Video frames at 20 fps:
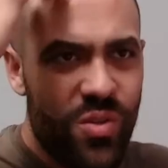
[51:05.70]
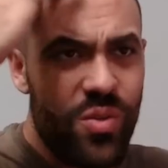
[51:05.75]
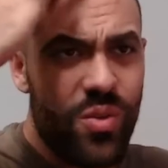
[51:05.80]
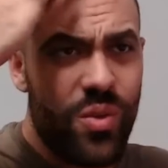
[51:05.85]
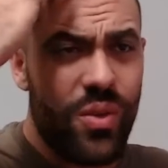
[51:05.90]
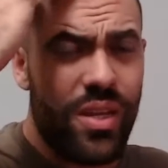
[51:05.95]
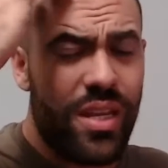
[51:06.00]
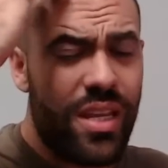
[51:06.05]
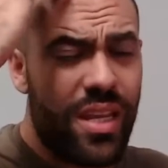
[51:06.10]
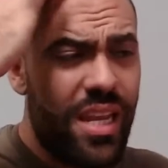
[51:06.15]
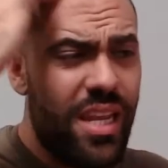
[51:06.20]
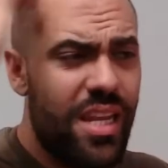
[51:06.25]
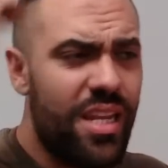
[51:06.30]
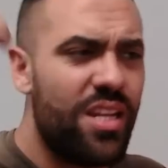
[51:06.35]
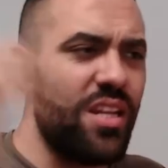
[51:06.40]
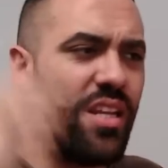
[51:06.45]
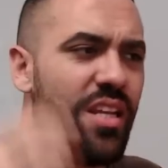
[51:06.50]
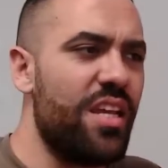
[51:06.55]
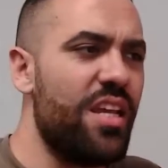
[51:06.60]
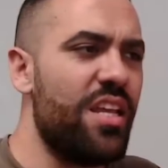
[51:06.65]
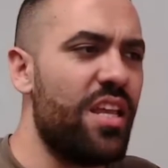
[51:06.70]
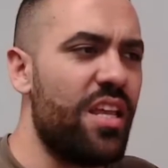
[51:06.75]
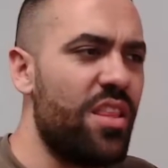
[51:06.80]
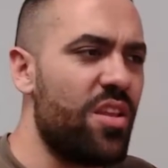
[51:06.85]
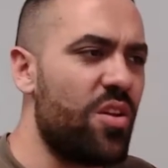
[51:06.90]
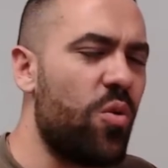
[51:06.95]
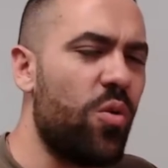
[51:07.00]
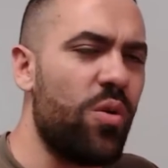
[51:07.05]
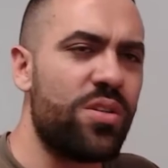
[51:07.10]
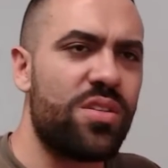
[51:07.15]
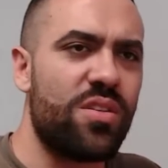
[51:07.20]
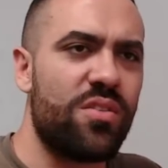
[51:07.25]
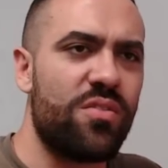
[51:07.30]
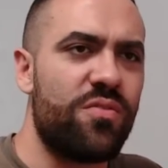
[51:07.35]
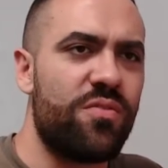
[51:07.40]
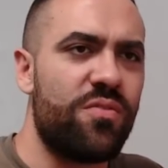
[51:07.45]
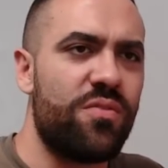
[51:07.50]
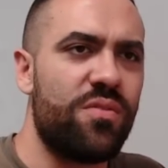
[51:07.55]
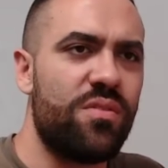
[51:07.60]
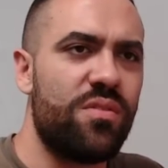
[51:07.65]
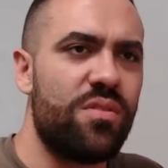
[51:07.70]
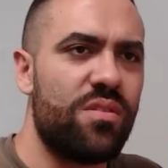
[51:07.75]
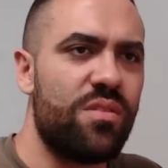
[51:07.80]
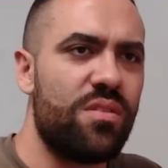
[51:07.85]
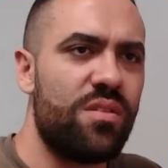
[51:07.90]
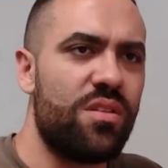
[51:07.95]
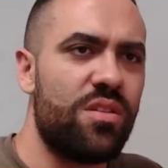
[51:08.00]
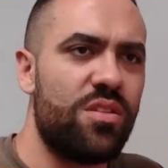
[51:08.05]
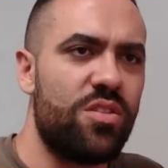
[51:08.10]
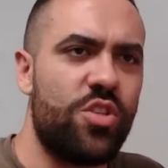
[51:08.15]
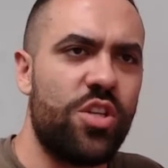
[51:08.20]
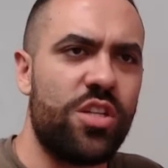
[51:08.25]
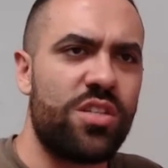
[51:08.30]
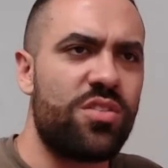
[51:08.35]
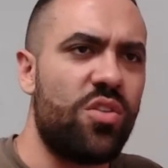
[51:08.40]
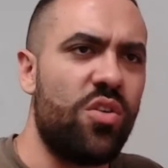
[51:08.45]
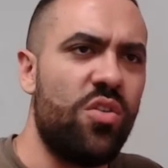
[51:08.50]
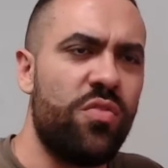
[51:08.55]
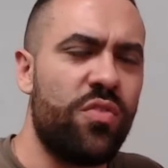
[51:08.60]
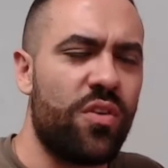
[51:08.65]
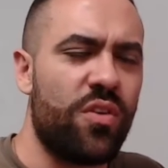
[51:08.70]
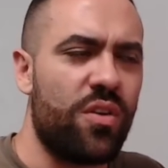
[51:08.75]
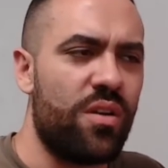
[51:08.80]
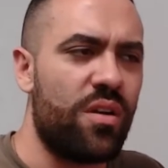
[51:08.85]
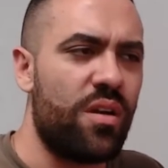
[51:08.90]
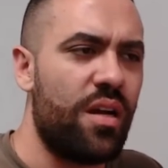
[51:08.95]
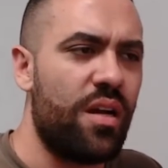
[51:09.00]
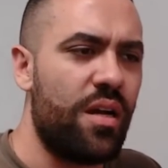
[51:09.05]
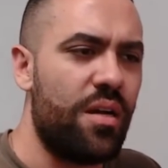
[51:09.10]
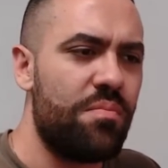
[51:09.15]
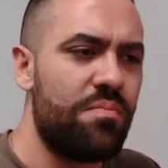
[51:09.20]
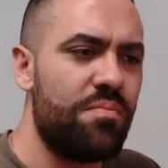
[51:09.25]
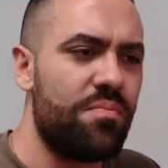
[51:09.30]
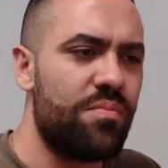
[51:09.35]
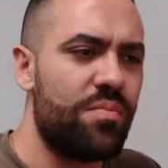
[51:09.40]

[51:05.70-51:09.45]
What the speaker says: Like in the course of just over, a